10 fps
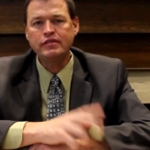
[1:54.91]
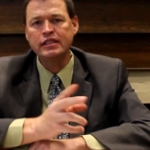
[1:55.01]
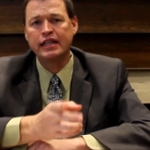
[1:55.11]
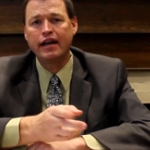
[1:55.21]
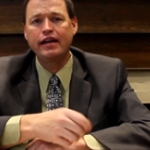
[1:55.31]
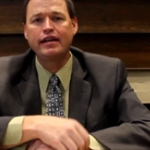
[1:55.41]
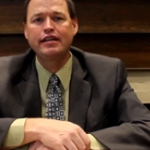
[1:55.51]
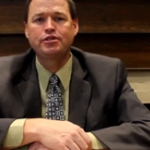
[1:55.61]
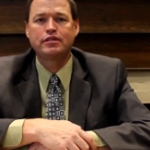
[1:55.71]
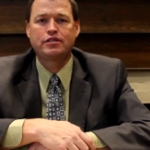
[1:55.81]
Now, in
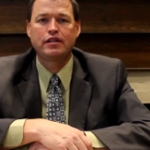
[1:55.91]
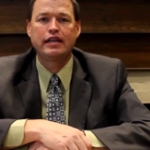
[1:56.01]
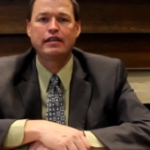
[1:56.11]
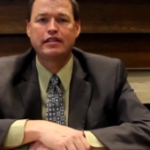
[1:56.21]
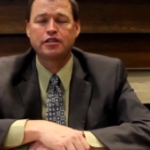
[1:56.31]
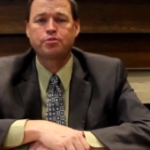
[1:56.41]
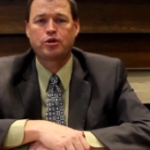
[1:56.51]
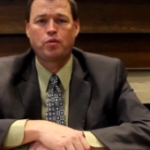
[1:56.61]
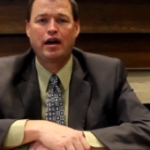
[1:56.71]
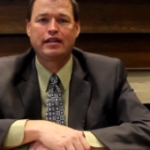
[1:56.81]
addition to the
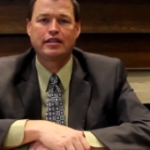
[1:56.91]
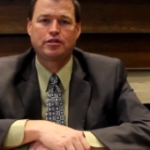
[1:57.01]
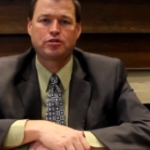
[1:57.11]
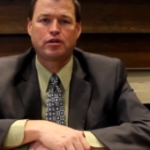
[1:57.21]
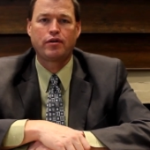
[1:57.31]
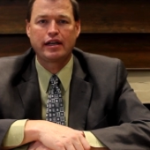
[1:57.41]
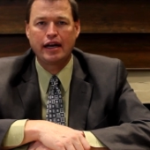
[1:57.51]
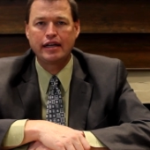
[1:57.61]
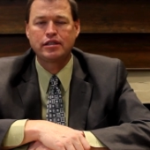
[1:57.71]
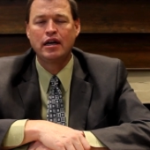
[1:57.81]
district-wide distance learning
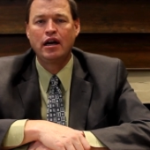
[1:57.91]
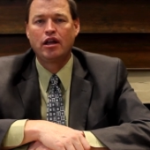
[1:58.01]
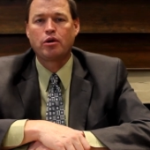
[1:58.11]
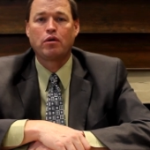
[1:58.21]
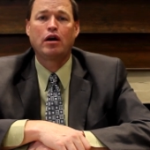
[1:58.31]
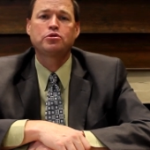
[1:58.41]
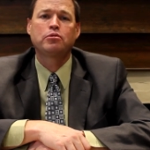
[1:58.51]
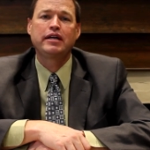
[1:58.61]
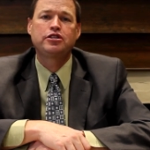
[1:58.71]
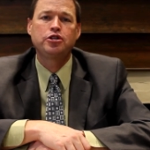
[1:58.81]
days, there will also
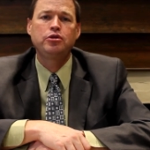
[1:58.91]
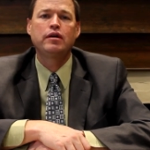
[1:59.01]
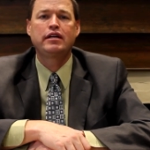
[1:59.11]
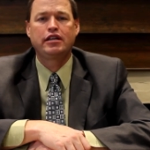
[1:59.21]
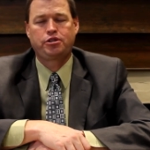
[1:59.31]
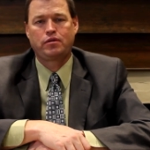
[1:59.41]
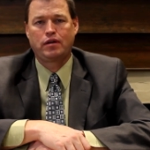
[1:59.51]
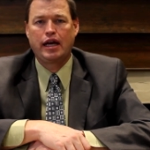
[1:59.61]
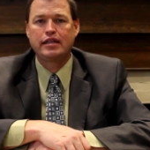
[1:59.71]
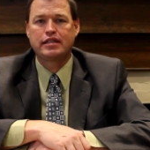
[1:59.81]
be two additional
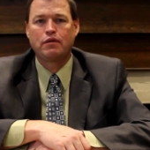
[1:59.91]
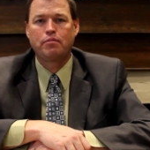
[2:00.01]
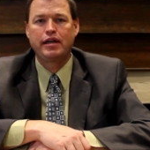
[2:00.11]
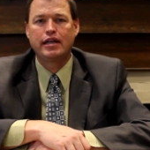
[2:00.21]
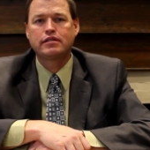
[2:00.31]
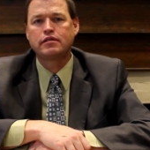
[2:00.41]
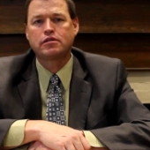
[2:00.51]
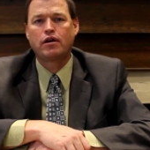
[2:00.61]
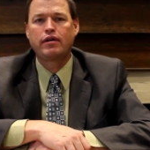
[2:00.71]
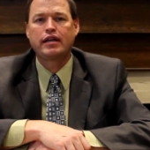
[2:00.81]
days that will be
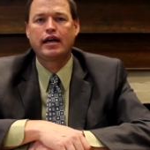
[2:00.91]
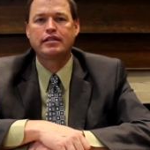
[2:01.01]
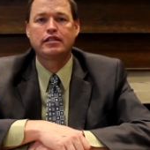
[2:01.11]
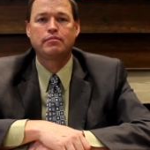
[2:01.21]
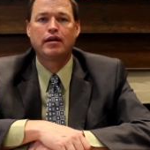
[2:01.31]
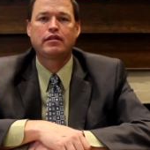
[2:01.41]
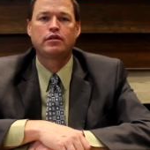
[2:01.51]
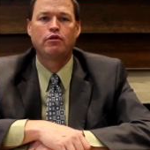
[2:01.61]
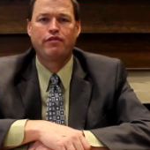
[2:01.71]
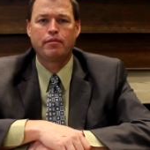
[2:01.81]
distance learning days in the month of
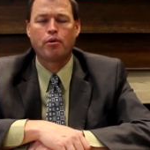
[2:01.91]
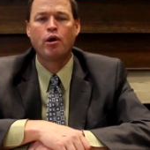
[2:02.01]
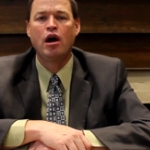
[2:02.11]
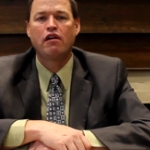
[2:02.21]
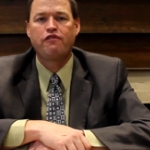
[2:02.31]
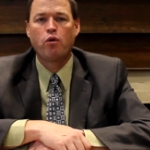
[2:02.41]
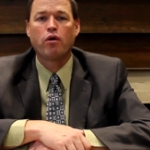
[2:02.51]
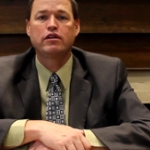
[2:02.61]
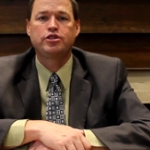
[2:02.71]
November for